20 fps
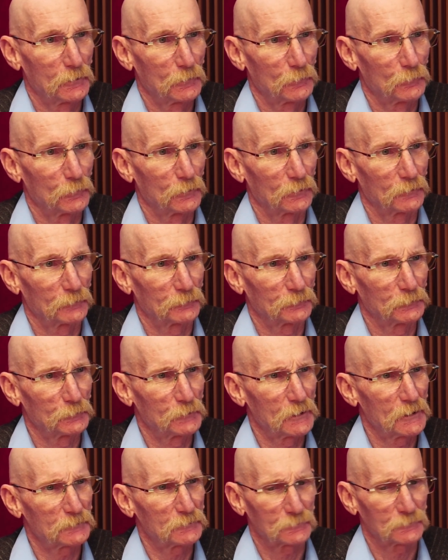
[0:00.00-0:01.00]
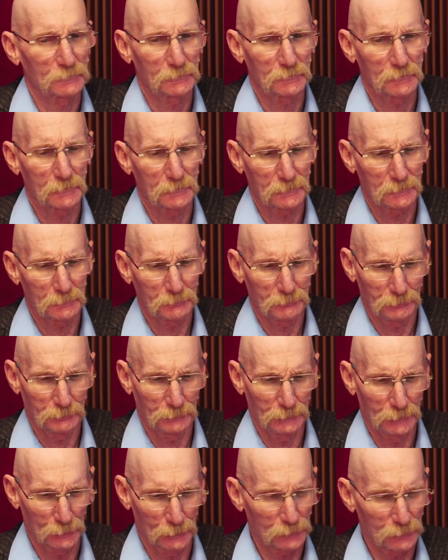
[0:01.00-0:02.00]
well, if you guys are
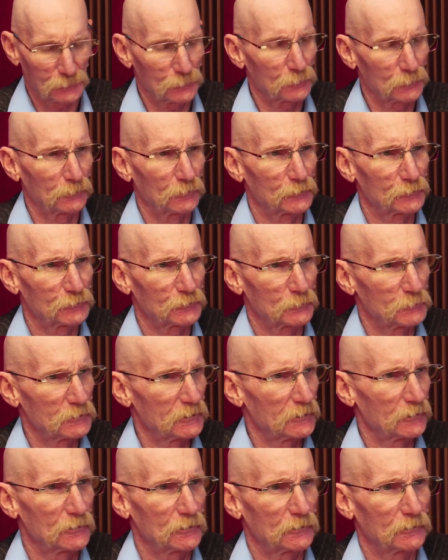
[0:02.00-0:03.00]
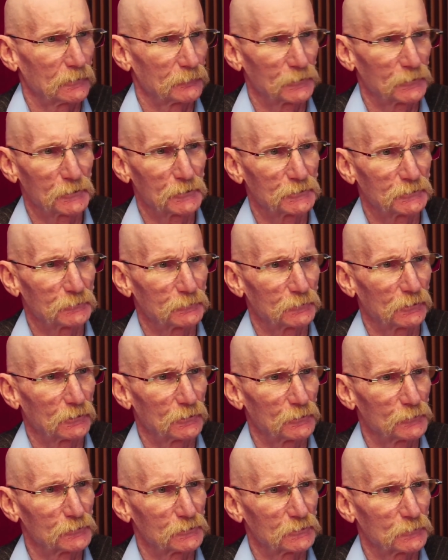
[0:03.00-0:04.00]
so close to being on the verge of
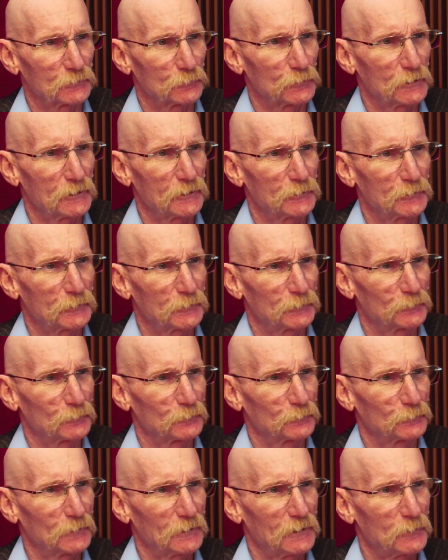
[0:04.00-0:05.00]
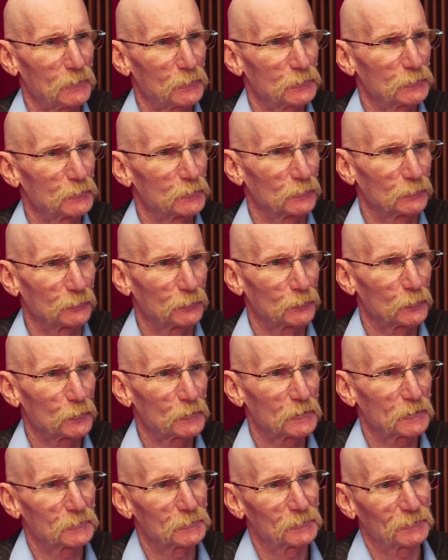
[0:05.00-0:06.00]
closing, how are you
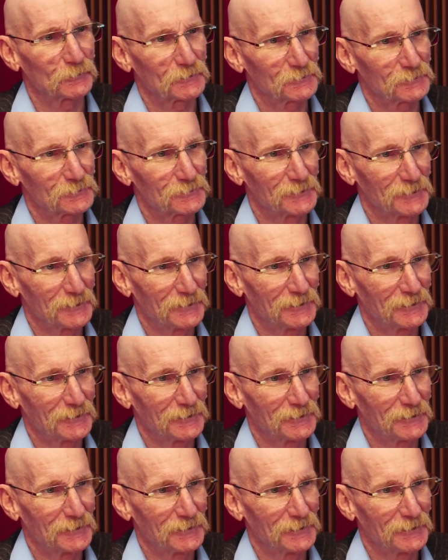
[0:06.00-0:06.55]
affording all these